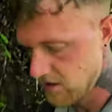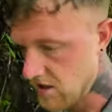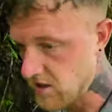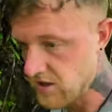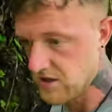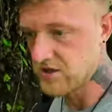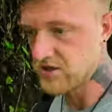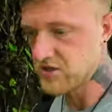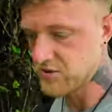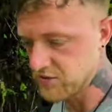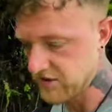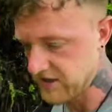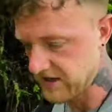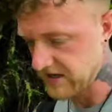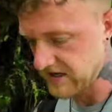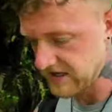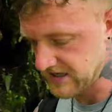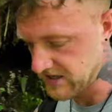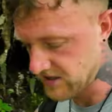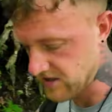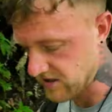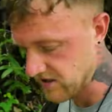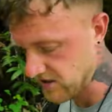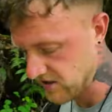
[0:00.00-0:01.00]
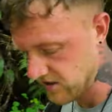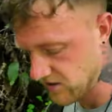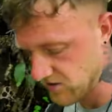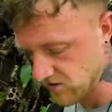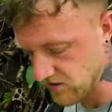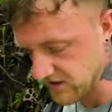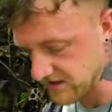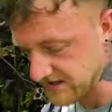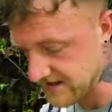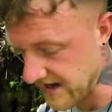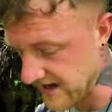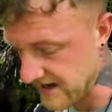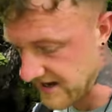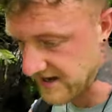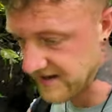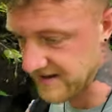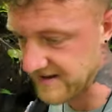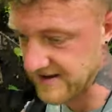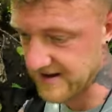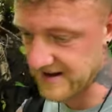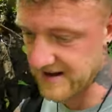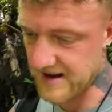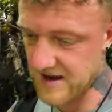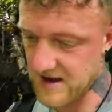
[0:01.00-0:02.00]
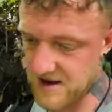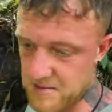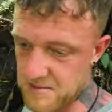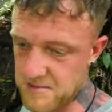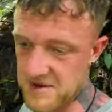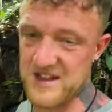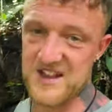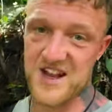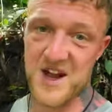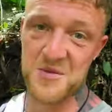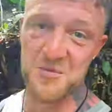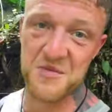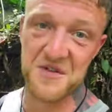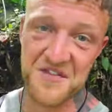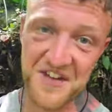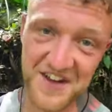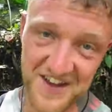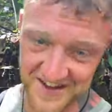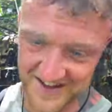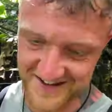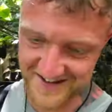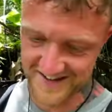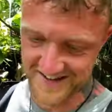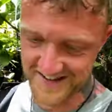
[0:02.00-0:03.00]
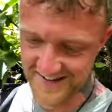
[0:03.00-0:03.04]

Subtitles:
I kind of just want to get to Aguas Calientes now and be done with it.